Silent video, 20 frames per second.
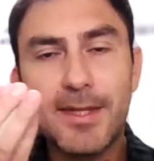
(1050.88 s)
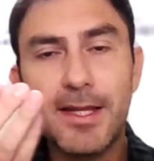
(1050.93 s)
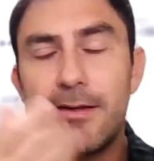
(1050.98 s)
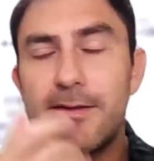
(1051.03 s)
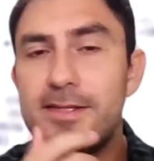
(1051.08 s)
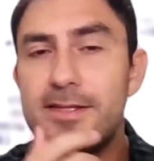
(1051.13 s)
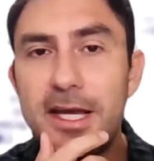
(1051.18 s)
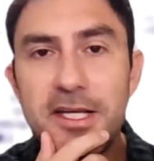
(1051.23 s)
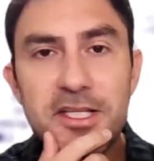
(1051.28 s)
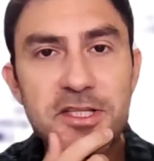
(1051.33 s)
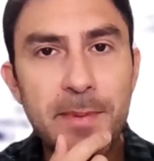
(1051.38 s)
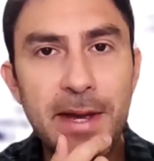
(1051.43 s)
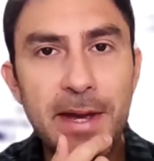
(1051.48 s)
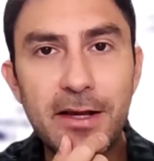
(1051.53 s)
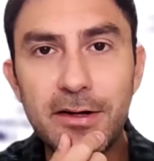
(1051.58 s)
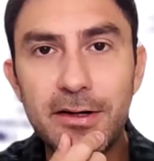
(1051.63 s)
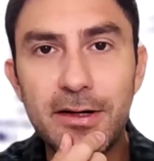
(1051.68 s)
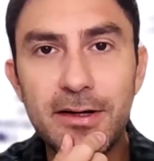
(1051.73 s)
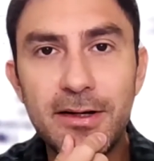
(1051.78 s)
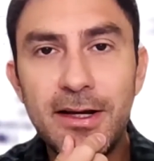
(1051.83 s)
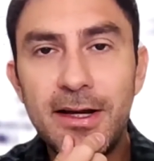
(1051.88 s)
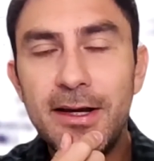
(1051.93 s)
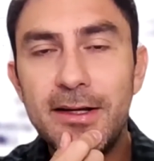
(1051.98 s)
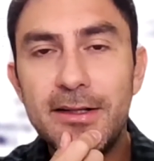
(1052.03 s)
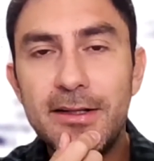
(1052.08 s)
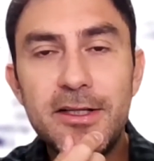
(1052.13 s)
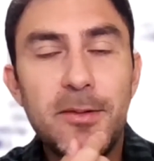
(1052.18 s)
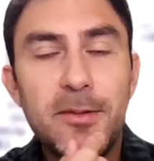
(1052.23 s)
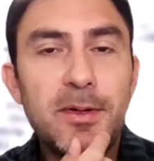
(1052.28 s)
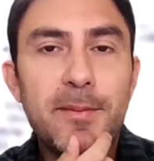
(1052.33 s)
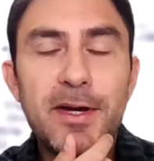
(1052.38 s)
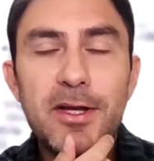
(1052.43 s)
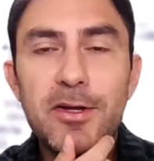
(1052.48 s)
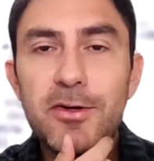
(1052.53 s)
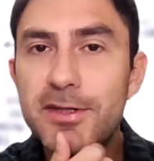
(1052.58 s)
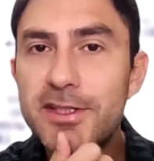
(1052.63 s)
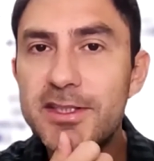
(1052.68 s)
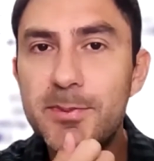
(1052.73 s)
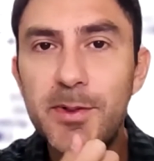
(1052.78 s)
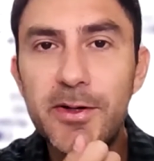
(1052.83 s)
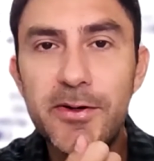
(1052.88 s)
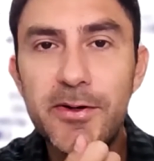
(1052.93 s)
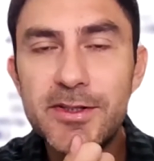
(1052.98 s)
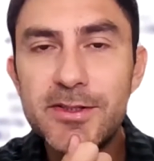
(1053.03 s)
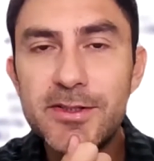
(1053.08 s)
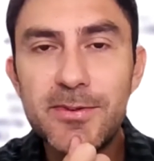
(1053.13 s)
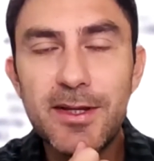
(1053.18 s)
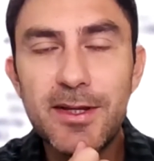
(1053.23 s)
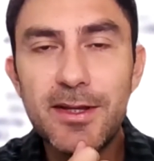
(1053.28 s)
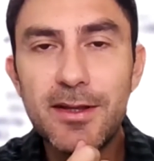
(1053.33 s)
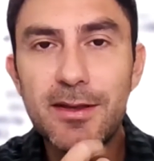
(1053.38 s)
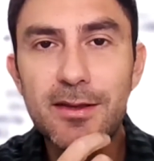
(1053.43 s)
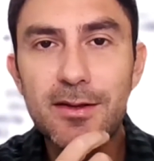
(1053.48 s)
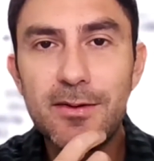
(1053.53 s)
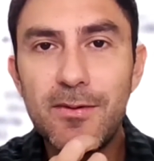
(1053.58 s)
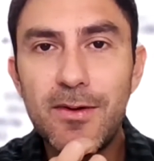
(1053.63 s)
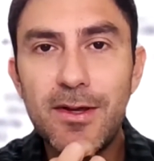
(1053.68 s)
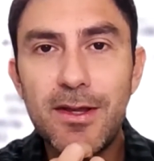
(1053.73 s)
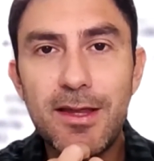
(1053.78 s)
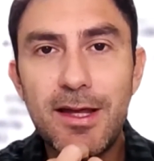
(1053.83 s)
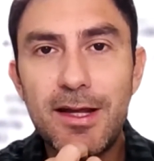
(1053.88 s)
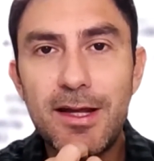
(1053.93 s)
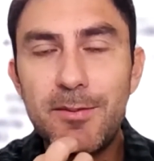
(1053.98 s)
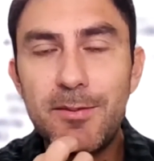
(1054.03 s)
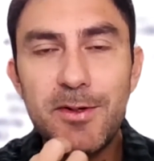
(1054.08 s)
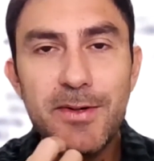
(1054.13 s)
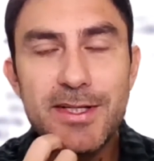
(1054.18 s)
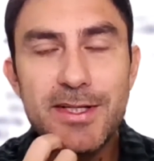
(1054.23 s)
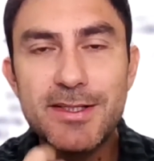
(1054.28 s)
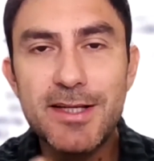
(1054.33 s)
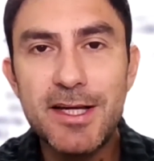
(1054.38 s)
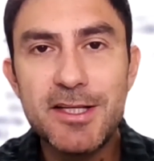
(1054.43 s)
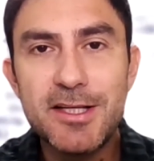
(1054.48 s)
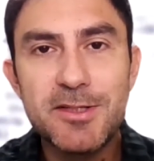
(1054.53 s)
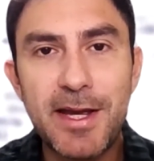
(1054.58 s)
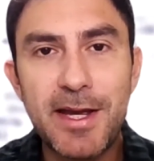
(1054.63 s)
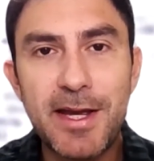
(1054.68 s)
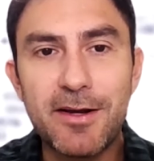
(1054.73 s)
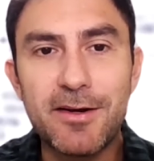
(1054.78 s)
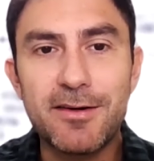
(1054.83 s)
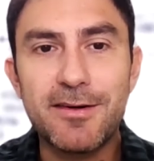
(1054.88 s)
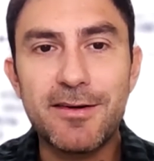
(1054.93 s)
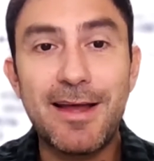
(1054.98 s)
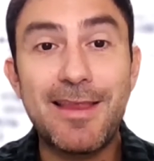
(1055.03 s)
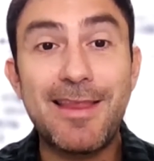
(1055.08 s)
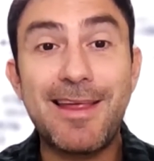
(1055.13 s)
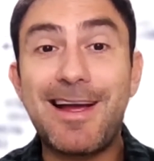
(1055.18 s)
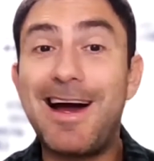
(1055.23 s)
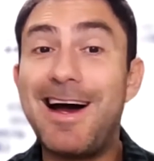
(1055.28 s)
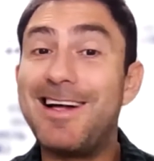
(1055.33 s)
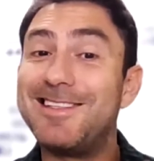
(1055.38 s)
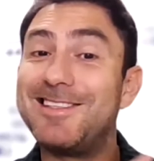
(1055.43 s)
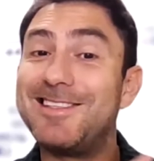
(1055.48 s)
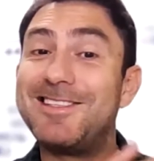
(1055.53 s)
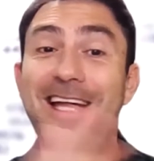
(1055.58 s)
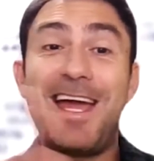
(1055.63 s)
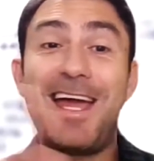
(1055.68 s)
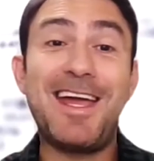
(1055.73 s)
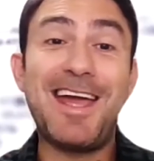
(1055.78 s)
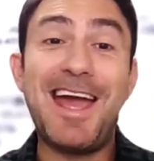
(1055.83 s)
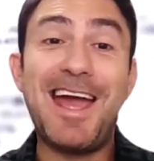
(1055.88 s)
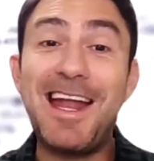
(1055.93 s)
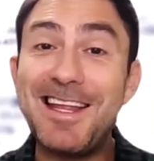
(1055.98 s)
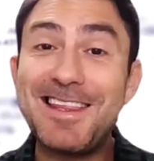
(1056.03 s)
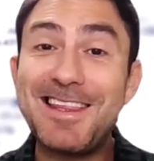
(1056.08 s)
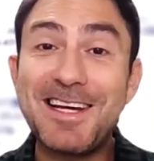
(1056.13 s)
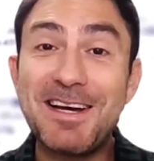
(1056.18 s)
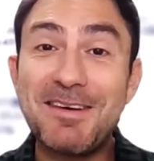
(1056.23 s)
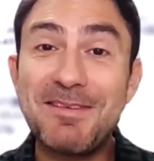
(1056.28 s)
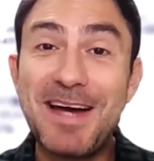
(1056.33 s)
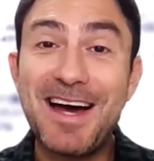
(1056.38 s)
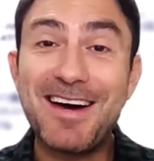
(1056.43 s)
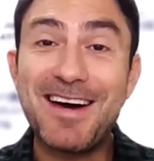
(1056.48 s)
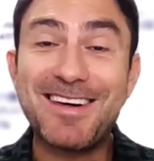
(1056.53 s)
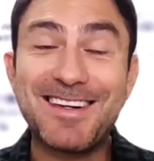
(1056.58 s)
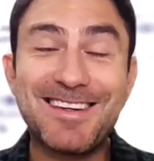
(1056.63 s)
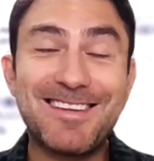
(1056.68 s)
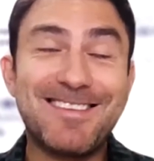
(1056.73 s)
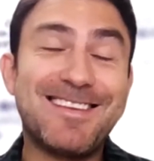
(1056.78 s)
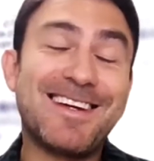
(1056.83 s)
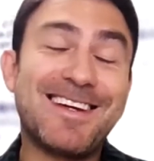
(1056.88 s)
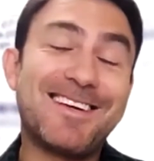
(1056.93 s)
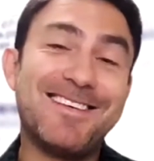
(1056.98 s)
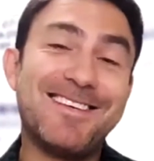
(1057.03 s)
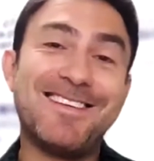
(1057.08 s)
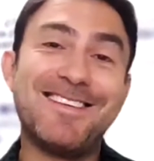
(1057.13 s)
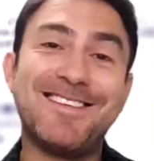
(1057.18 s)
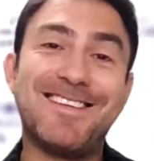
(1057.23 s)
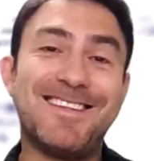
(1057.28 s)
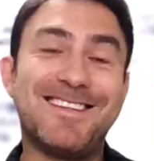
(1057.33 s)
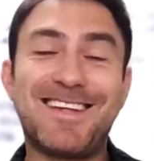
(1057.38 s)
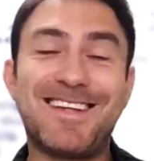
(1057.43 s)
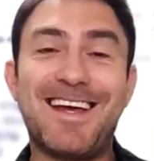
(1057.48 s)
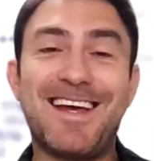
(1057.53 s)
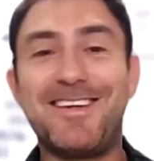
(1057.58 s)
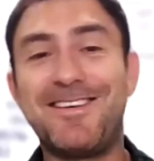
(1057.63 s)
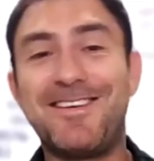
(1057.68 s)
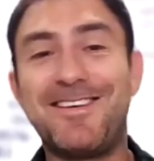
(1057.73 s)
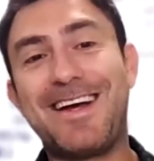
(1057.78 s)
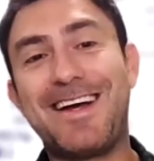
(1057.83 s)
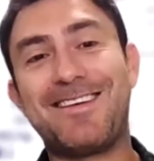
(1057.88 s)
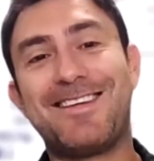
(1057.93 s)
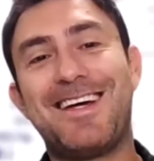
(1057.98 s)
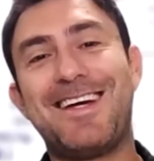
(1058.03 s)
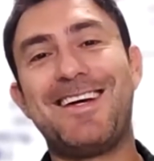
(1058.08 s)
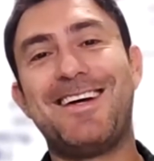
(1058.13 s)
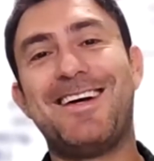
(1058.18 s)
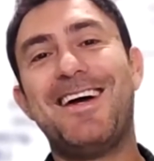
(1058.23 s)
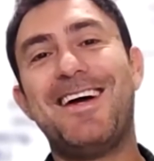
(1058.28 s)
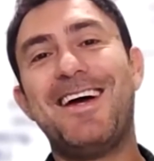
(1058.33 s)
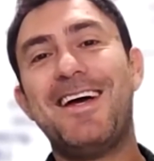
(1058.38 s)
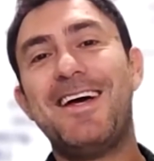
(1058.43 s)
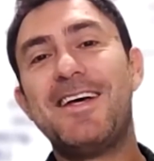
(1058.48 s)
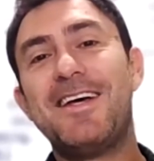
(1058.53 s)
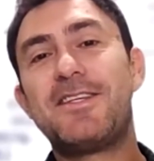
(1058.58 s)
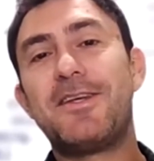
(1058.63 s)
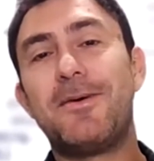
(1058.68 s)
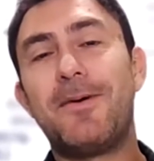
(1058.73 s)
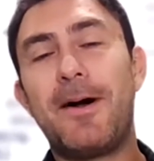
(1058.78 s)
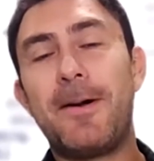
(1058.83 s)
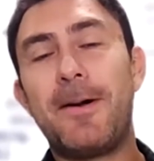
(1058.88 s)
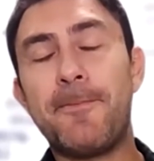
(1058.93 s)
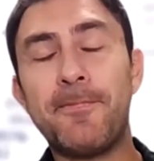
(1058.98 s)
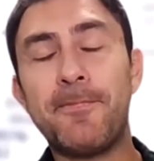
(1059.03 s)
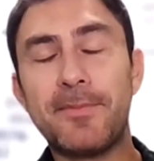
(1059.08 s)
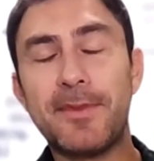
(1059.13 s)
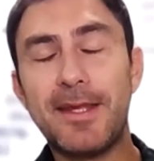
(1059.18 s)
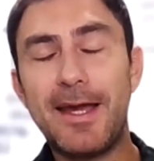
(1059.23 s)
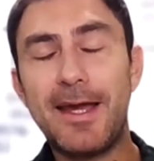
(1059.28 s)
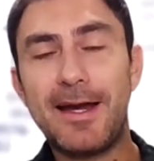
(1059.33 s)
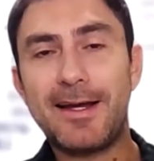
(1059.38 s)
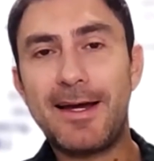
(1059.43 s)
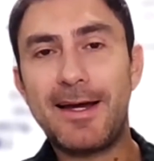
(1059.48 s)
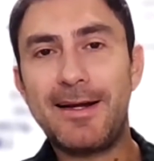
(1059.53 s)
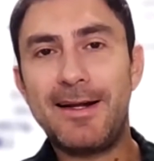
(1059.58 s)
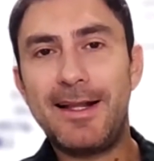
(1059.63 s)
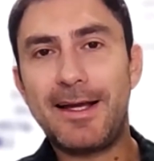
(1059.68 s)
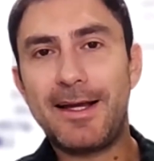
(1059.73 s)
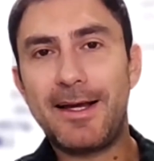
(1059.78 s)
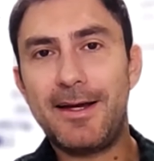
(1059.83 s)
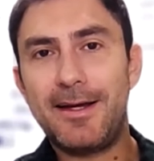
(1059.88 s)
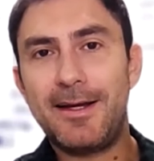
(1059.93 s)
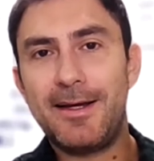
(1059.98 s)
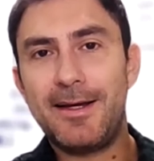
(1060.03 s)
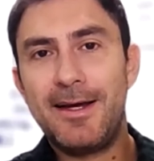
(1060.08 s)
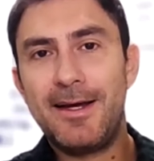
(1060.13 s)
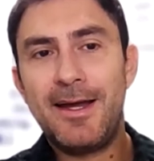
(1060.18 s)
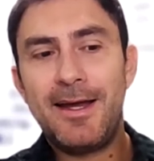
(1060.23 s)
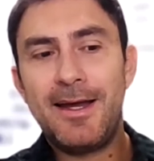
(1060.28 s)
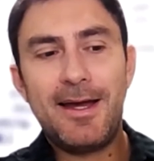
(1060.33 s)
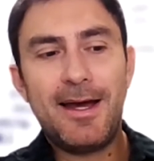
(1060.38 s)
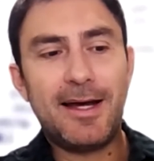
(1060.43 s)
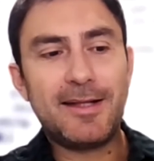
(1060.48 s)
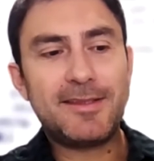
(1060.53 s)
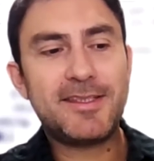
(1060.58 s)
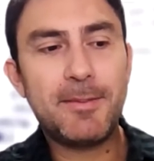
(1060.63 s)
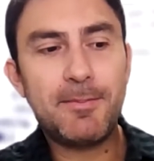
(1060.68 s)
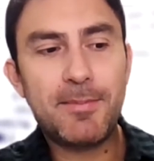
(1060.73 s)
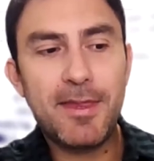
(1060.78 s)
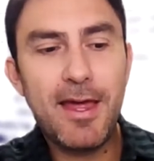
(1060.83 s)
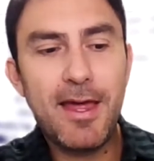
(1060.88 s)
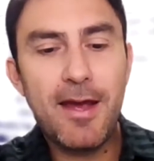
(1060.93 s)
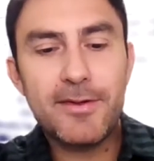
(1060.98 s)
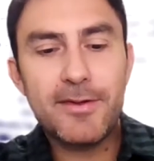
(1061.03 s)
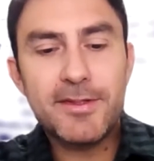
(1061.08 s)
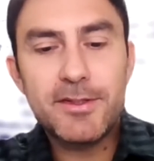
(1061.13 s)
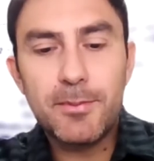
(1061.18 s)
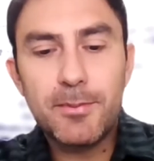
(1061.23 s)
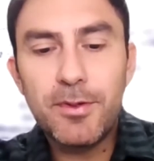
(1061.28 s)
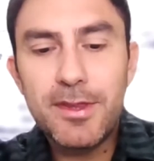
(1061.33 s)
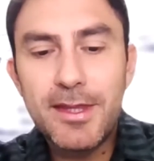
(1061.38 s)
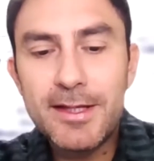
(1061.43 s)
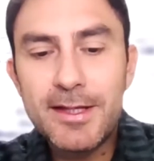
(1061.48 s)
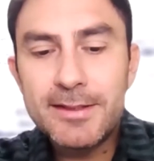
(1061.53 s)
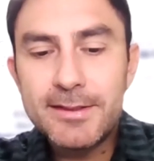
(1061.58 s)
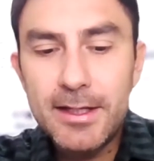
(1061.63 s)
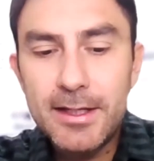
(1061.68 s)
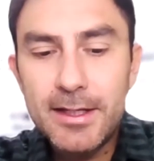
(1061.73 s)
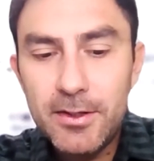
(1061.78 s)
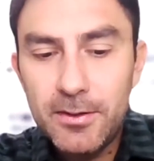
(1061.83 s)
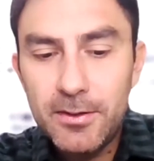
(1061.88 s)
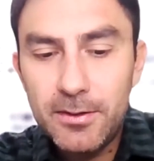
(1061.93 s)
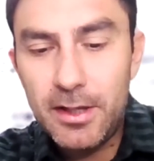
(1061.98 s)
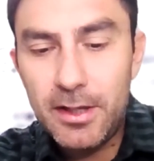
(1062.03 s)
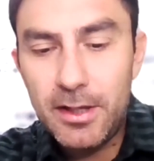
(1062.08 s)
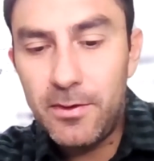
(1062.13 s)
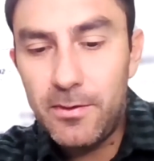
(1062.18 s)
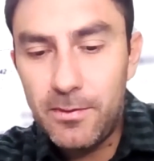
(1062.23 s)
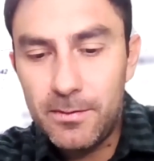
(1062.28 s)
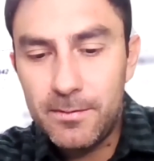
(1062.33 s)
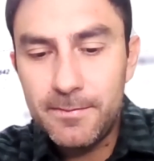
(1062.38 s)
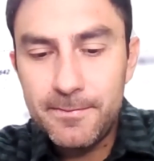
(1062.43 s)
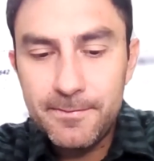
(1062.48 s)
SageMaker. Tell me about your experience with AWS SageMaker. And they can't say anything about it. I'm like, oh, well, okay, you're right. So kind of like a tip there is to put things that you